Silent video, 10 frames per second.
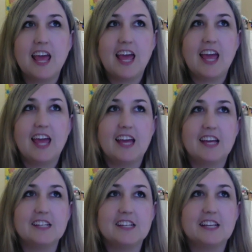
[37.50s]

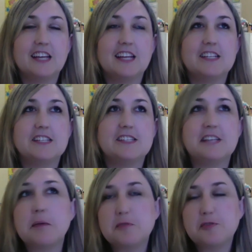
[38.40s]
And it
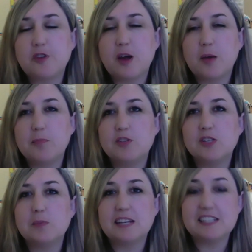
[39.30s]
stemmed from
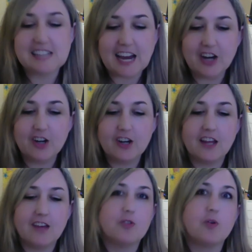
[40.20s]
just being tired
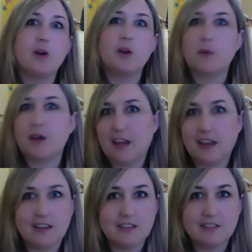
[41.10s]
of throwing
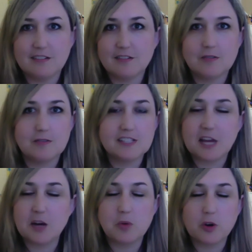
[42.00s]
away
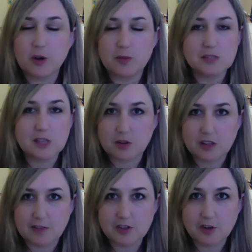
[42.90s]
recital programs that were
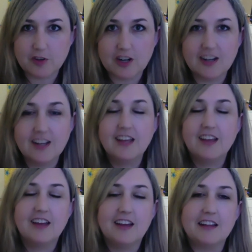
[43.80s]
left over.
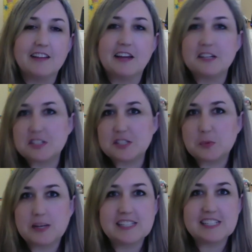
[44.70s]
A lot of
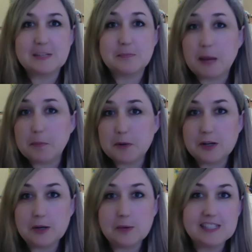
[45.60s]
just wasted
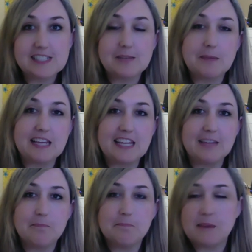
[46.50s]
paper, wasted
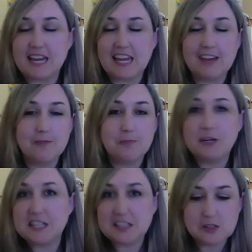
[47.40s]
money
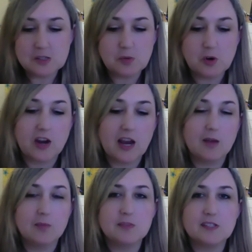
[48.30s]
printing those
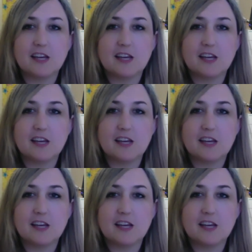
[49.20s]
programs